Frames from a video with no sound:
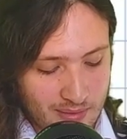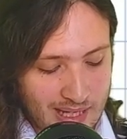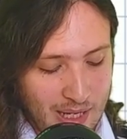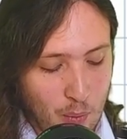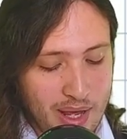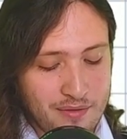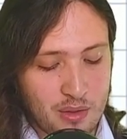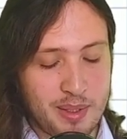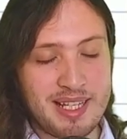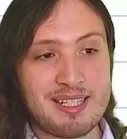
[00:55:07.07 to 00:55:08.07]
However,
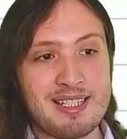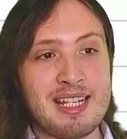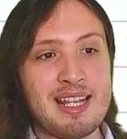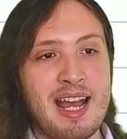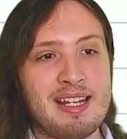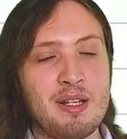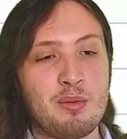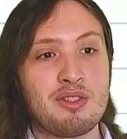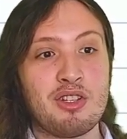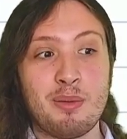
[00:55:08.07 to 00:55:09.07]
we can see that n
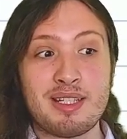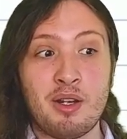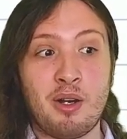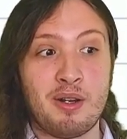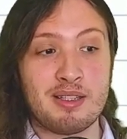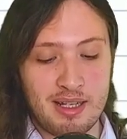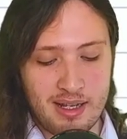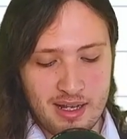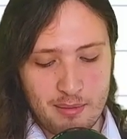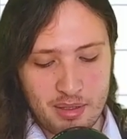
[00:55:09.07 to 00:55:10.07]
equals 2 is not,
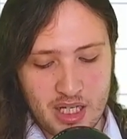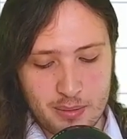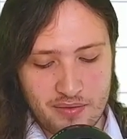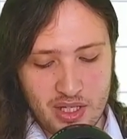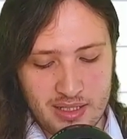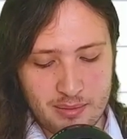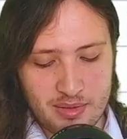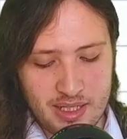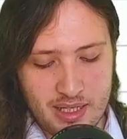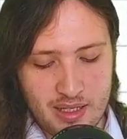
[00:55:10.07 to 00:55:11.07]
because we've just
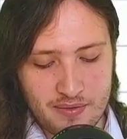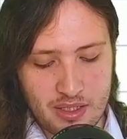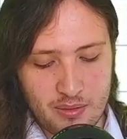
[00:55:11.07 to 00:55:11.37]
observed that you